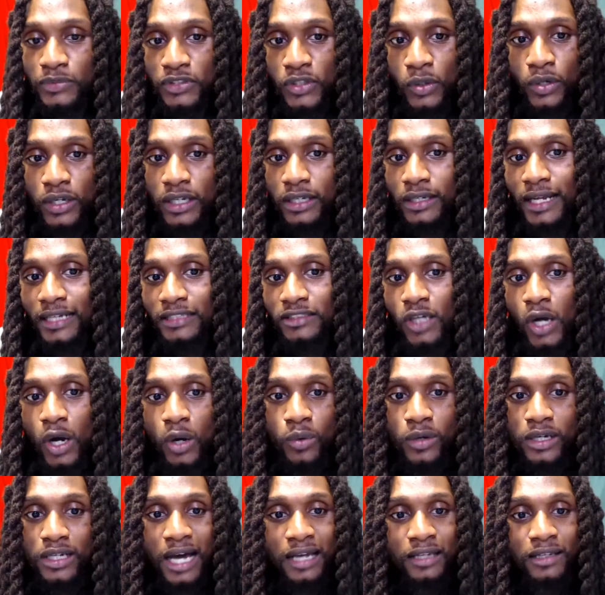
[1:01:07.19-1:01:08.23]
So that's
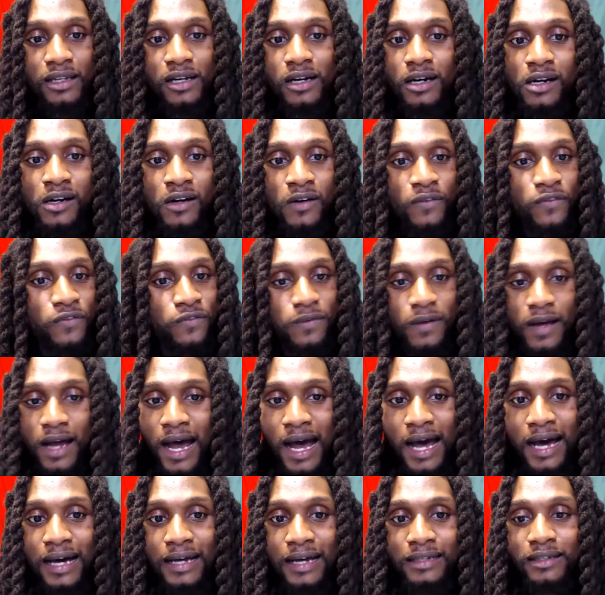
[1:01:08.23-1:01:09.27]
always, I love
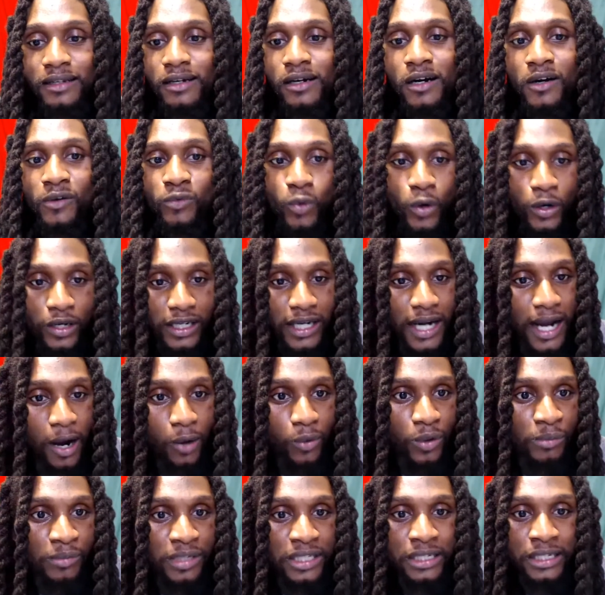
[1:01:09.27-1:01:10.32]
working out
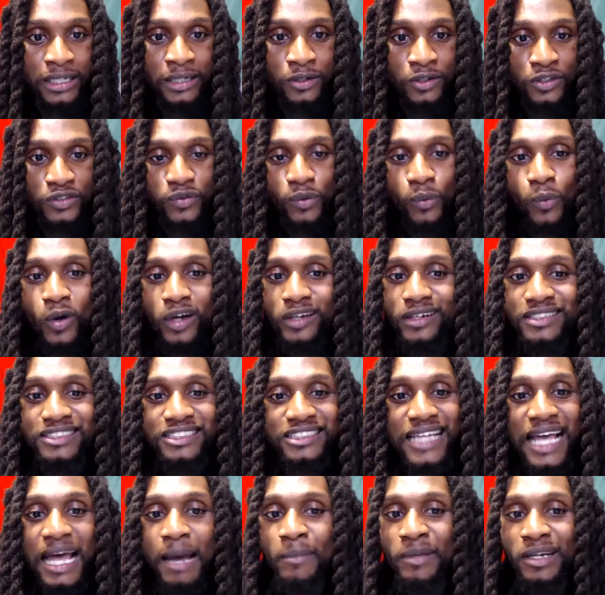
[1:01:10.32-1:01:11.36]
with meat eaters. For one, the
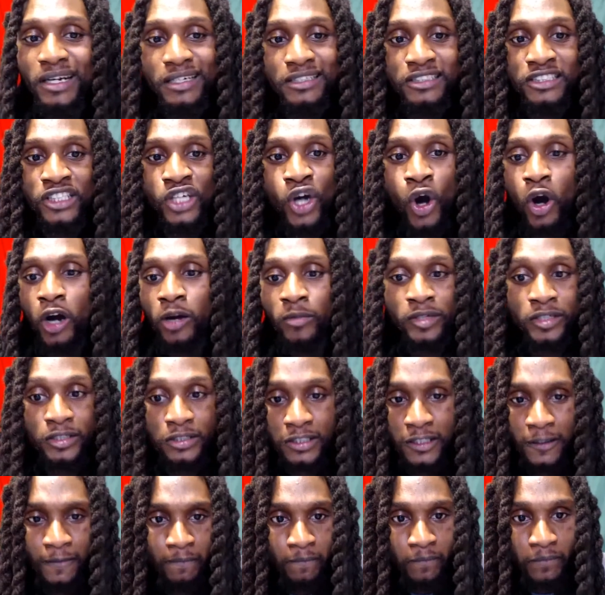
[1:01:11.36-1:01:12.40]
stamina is
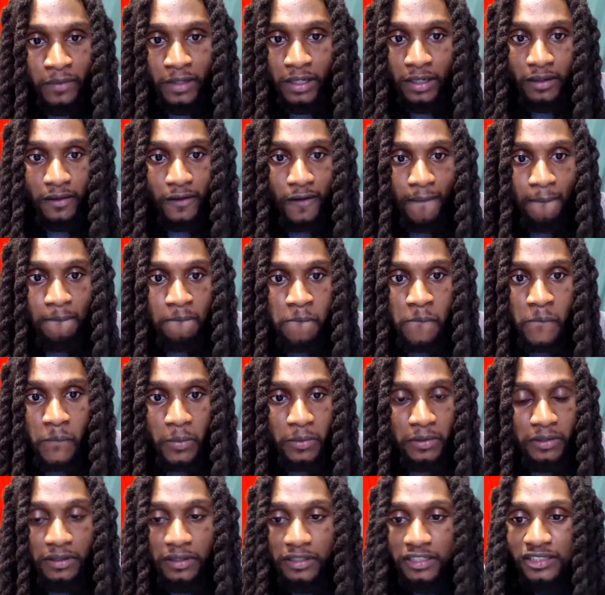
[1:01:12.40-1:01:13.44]
garbage.
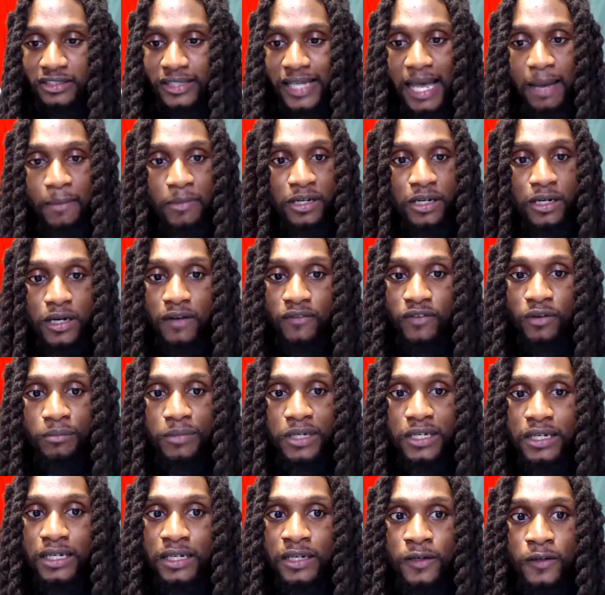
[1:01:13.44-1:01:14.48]
Stamina of a
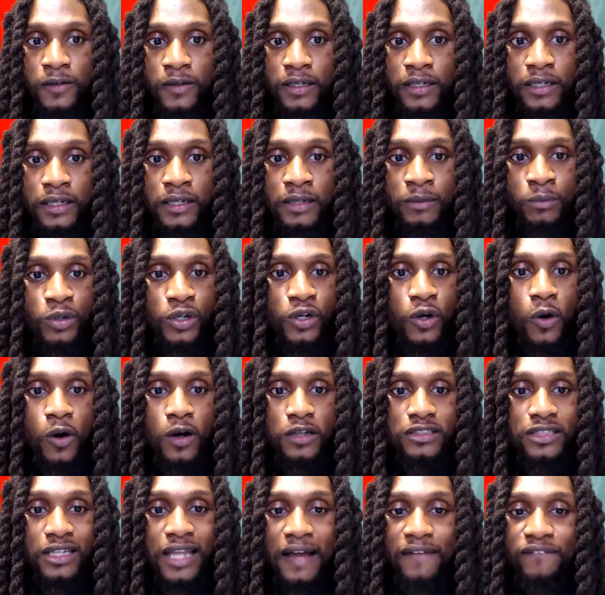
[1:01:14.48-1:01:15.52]
meat eater in
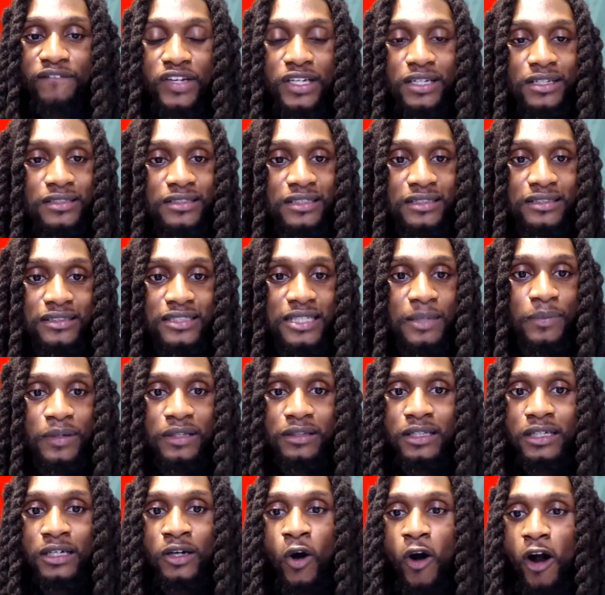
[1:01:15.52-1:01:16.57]
regards to like fitness is
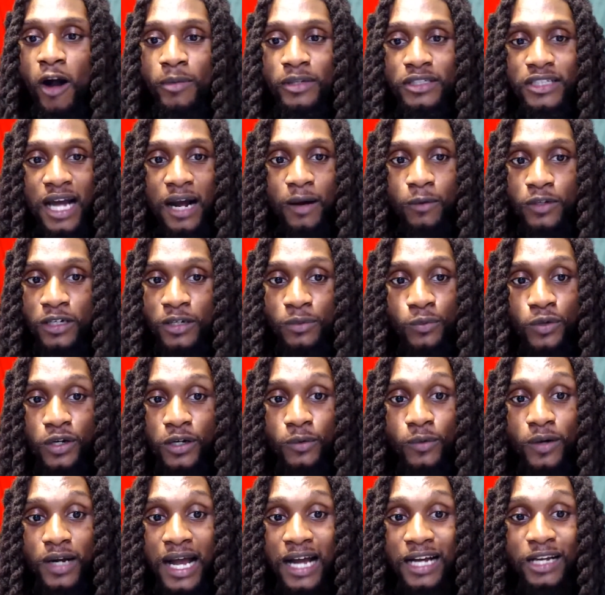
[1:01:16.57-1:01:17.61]
typically garbage. I can
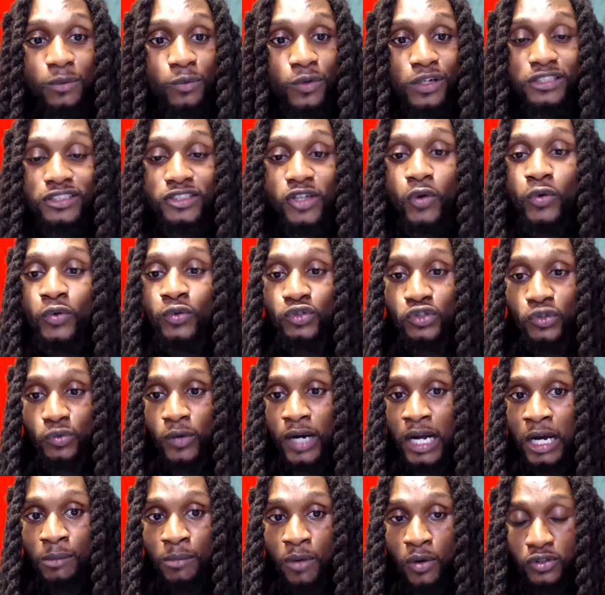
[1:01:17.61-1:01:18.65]
run circles
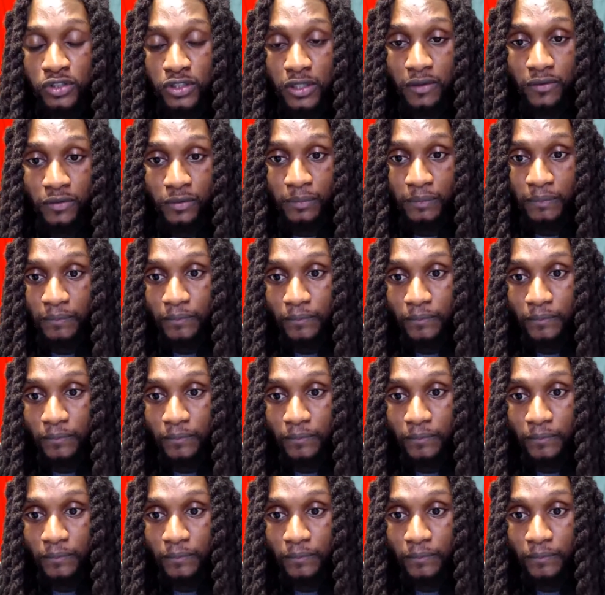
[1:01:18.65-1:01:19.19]
around most of them.